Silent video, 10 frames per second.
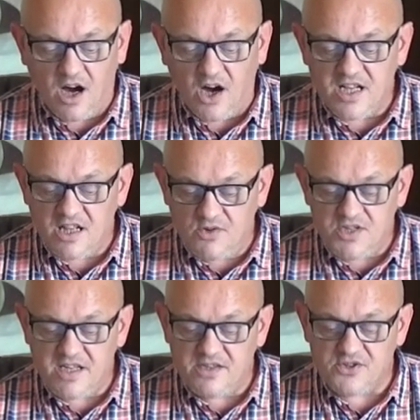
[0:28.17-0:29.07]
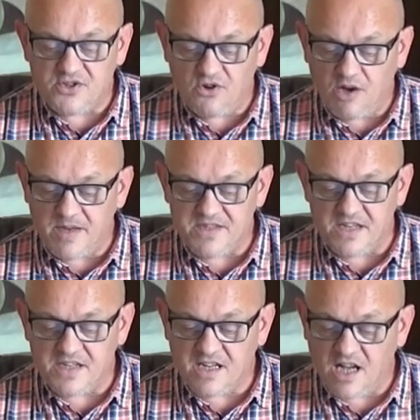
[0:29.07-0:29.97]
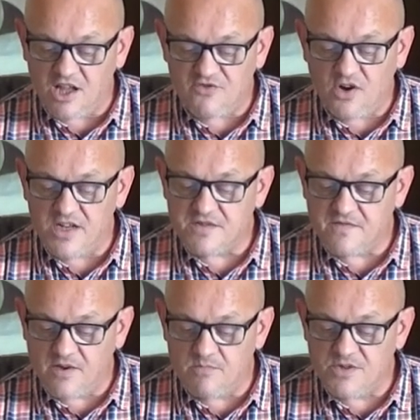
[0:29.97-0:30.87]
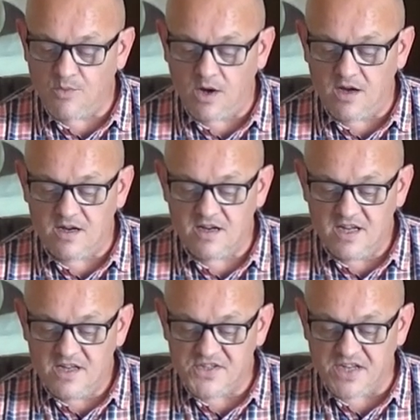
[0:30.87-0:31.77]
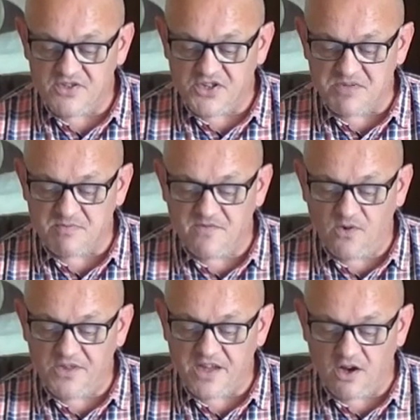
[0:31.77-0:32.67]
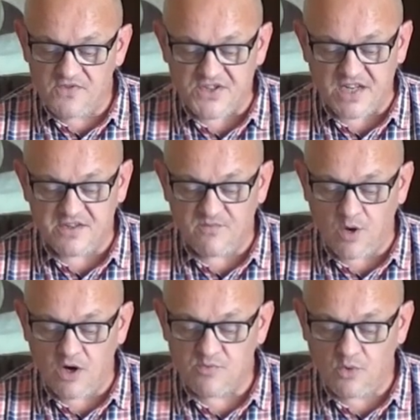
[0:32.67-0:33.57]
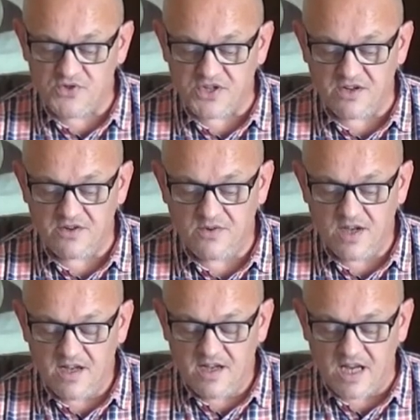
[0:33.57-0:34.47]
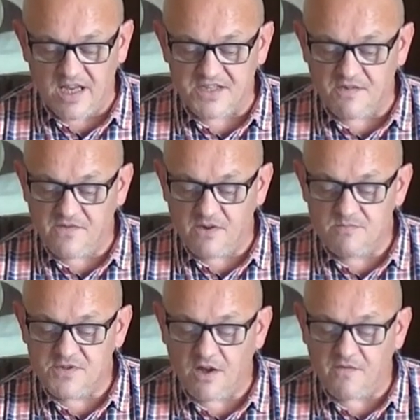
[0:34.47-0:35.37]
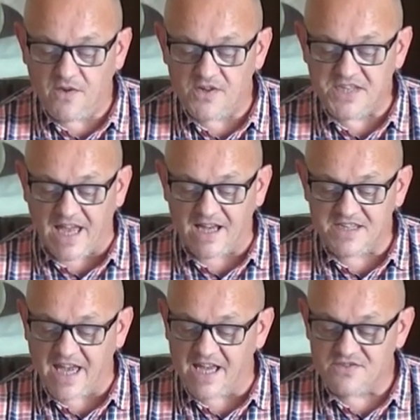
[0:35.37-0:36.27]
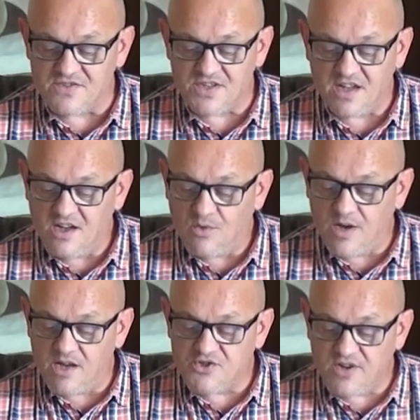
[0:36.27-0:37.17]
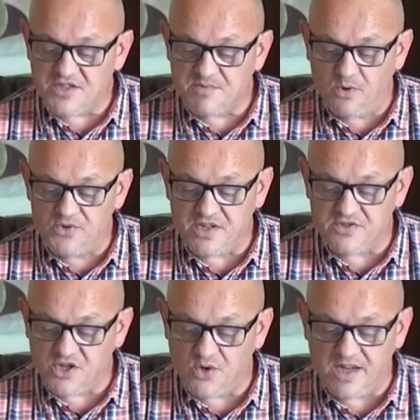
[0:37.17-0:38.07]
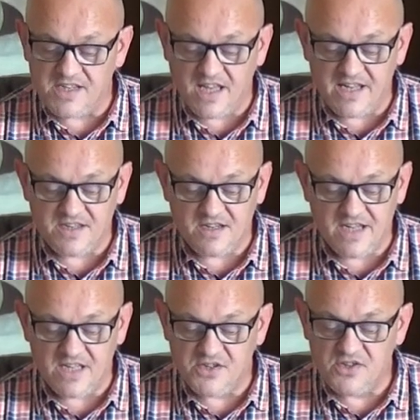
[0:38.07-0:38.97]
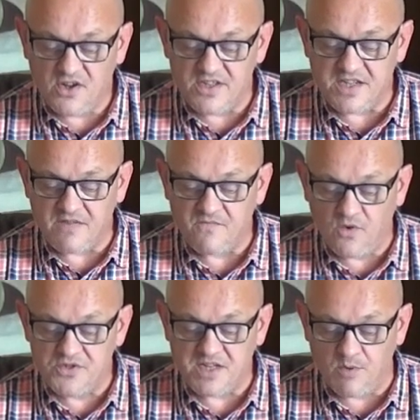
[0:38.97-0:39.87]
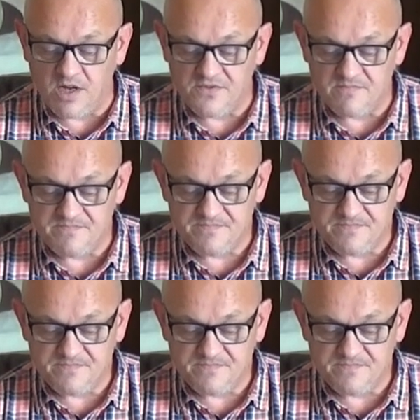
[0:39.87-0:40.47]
I'd loosely describe it as a colorised film noir set just before the onset of World War Two, and as the film's first act ends we are transported two years later into nineteen forty-one.